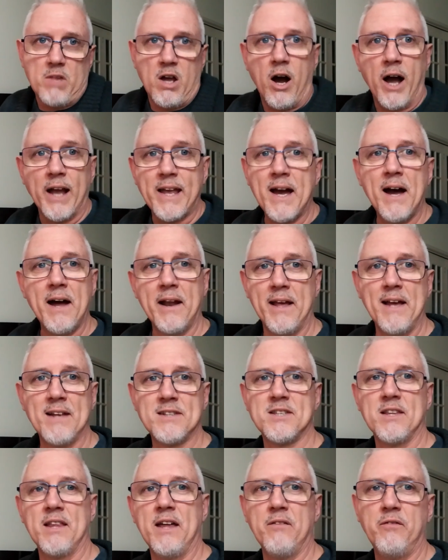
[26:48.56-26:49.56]
I can't
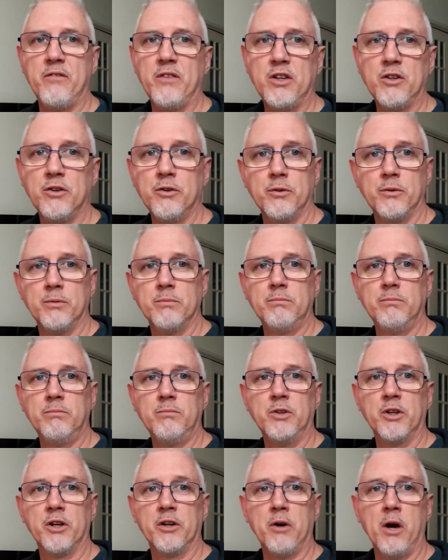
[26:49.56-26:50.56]
answer that for you.
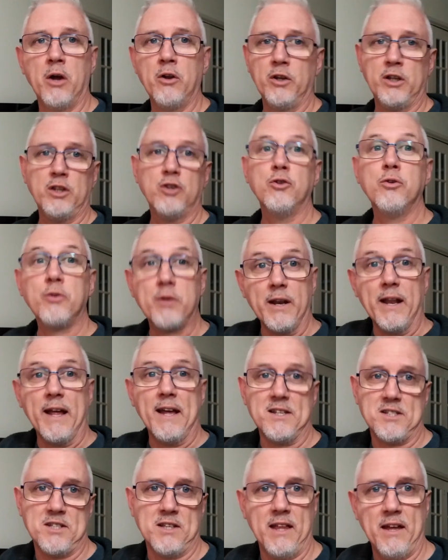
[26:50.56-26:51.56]
You know, only you can
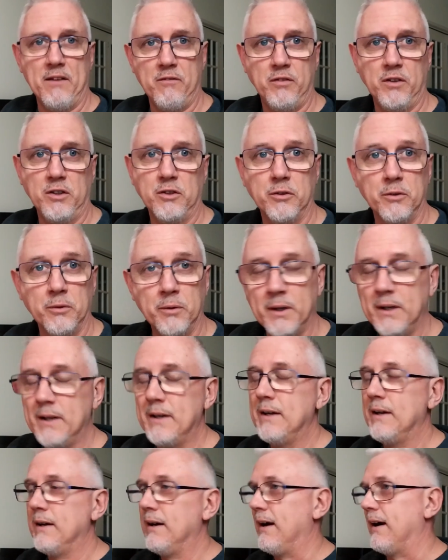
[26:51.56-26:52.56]
answer that for you.
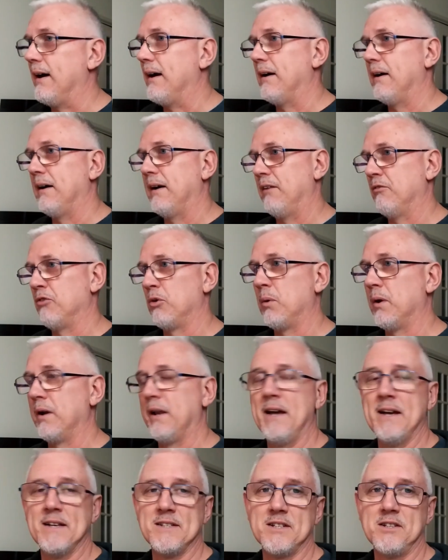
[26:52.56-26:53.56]
Everyone
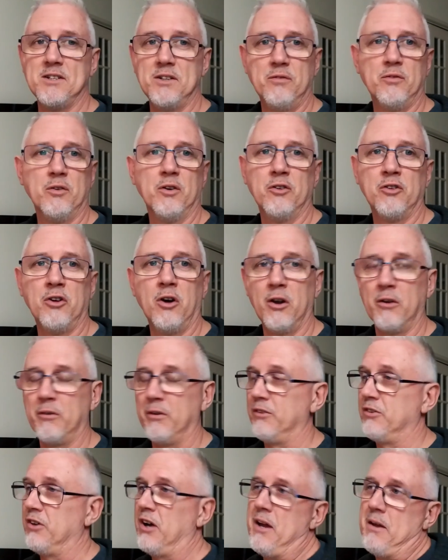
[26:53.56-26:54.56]
has a different
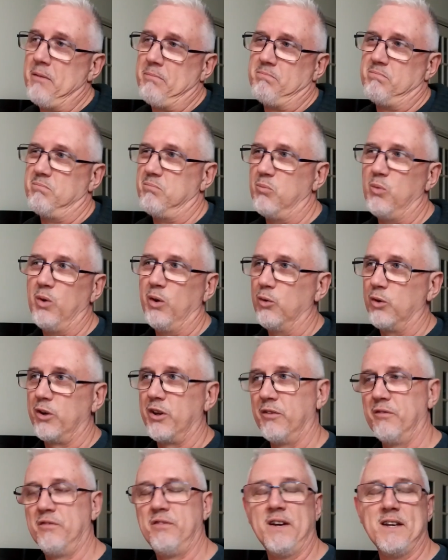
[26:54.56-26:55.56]
tolerance. I will
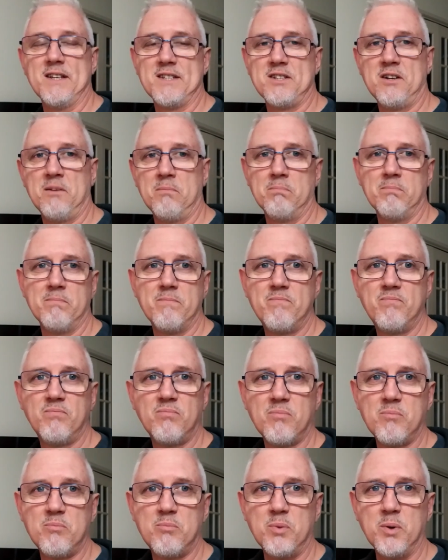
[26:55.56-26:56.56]
confess I'm
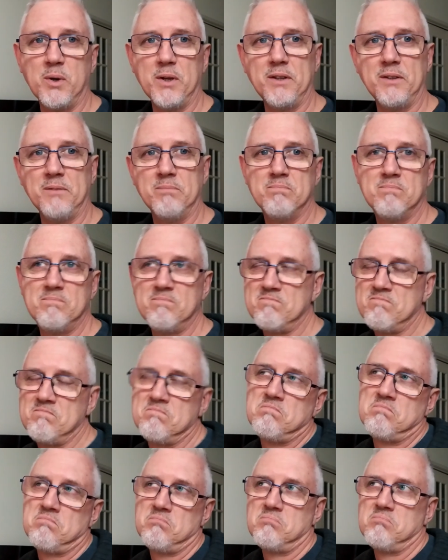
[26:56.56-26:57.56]
pretty
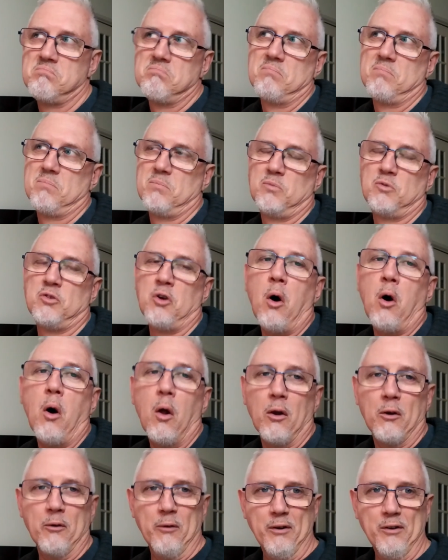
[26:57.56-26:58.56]

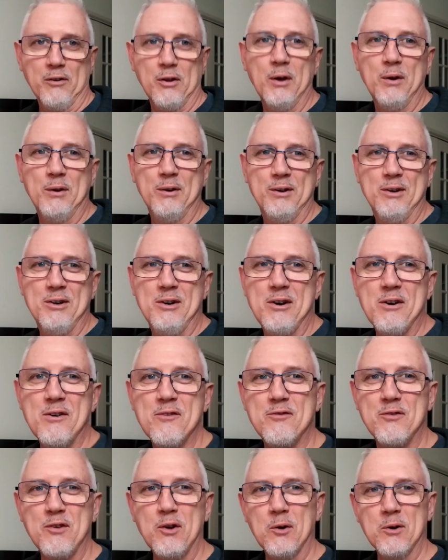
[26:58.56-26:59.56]
tolerant
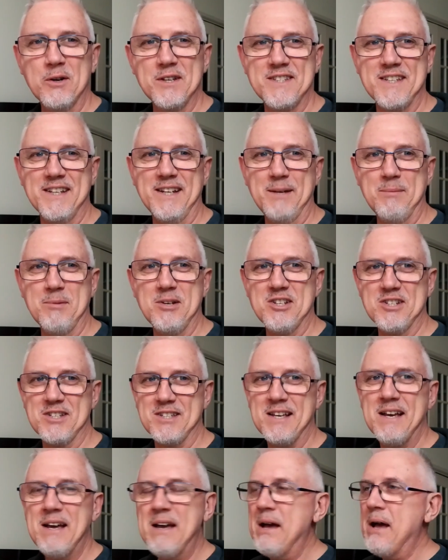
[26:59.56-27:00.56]
of noise in images.